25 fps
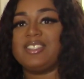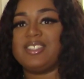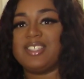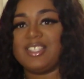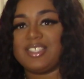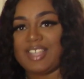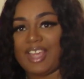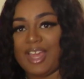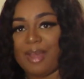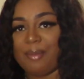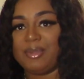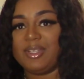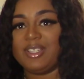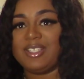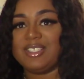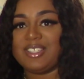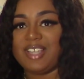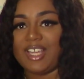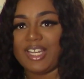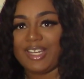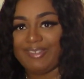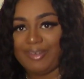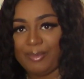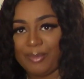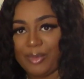the tablets,
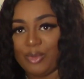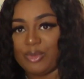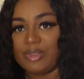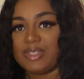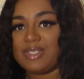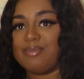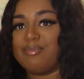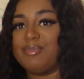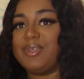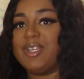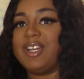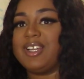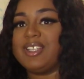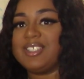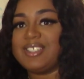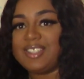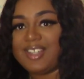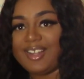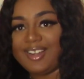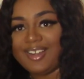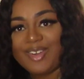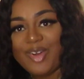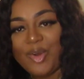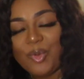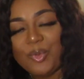and the remotes, because
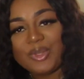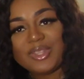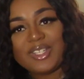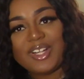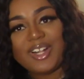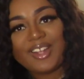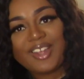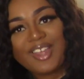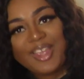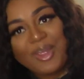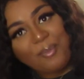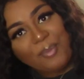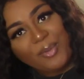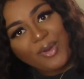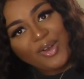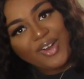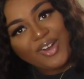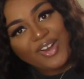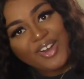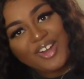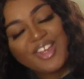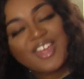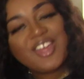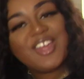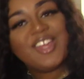they go with their
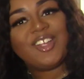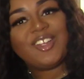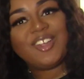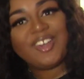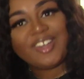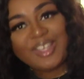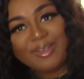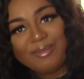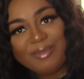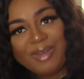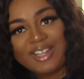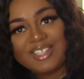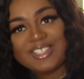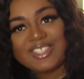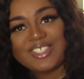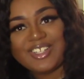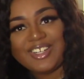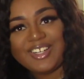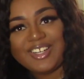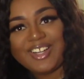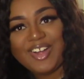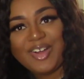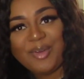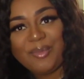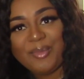keeper, Cookie Monster
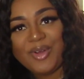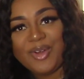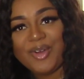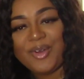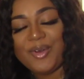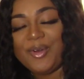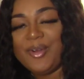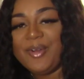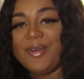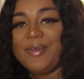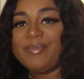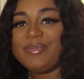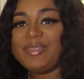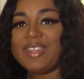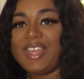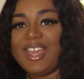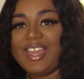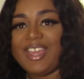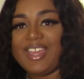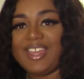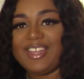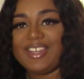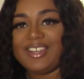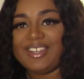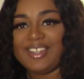and Elmo,
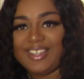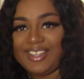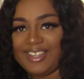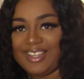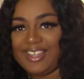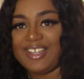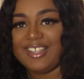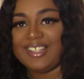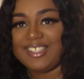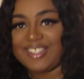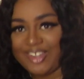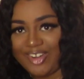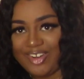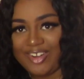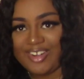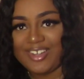and it's all